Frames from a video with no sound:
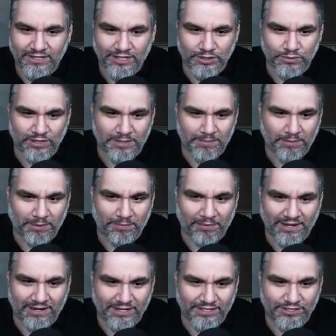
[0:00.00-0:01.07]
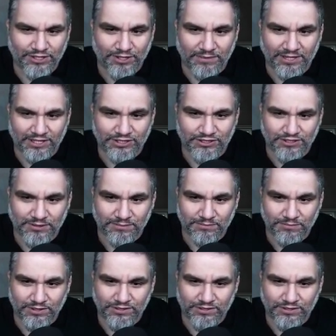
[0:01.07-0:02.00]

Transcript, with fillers: because we're gonna be able to play it next turn with Ancient Tomb.